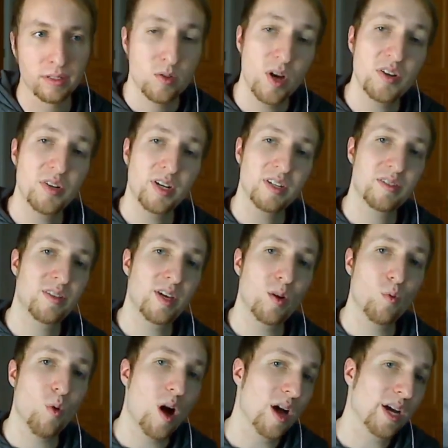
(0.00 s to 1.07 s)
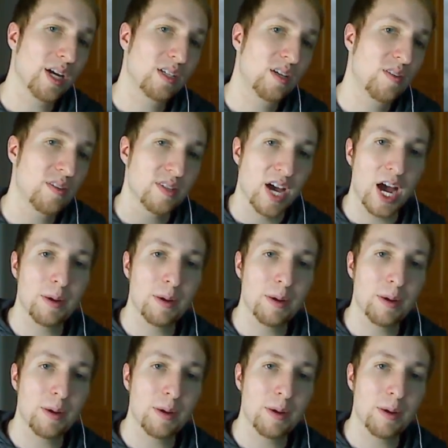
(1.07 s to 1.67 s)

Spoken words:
So as you can see, walking to these